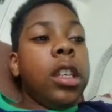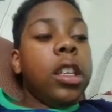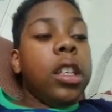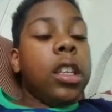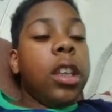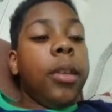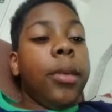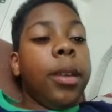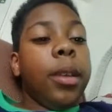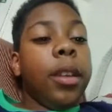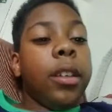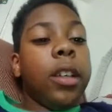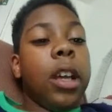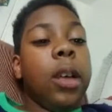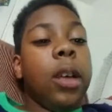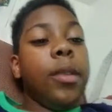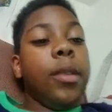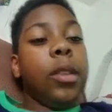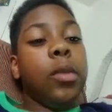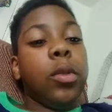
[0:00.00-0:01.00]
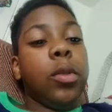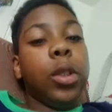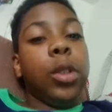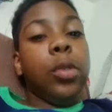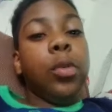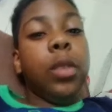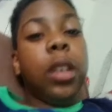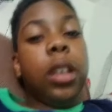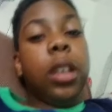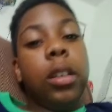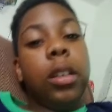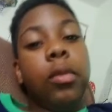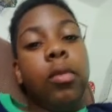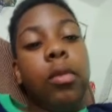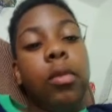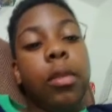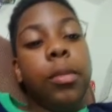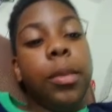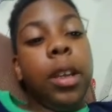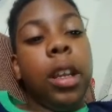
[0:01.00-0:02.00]
tell me in the comments what you would
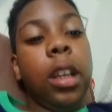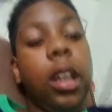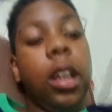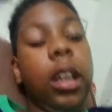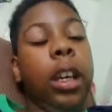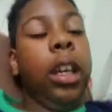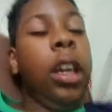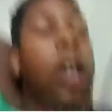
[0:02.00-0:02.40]
want me